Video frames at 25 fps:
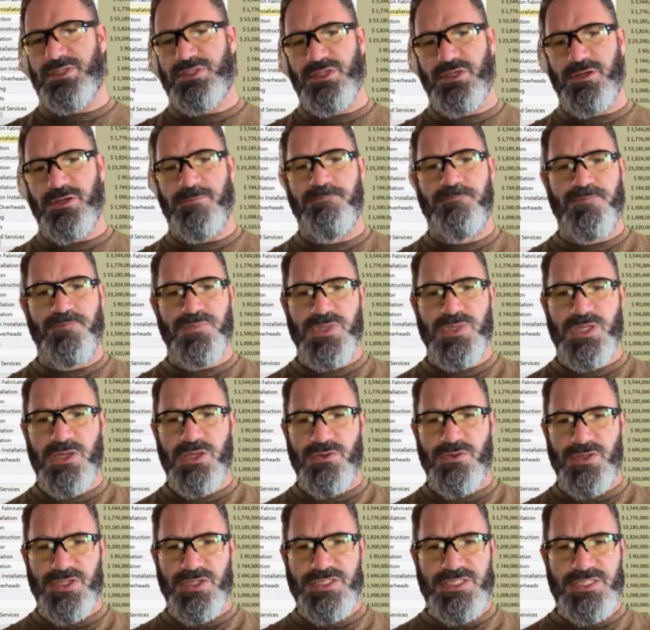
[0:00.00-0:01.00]
So
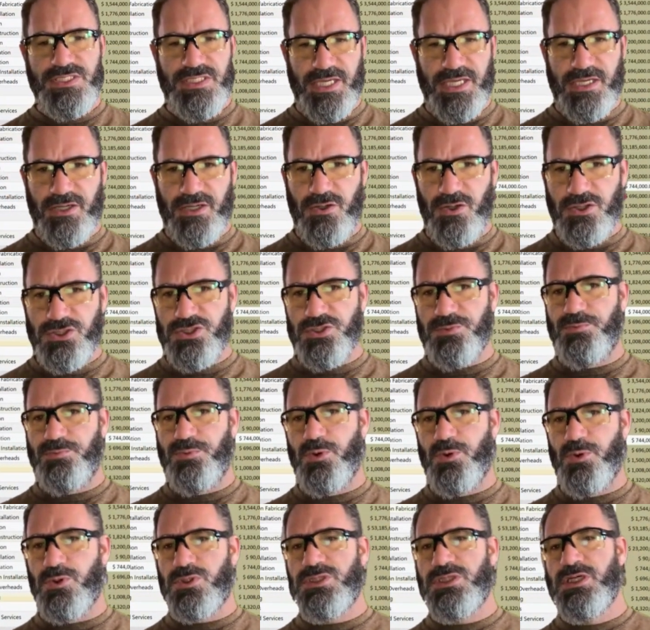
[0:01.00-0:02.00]
this is a cost
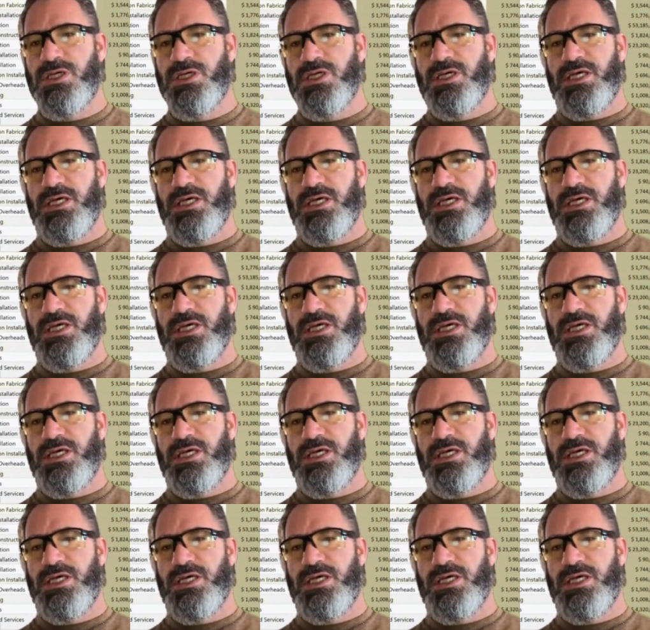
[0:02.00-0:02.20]
report.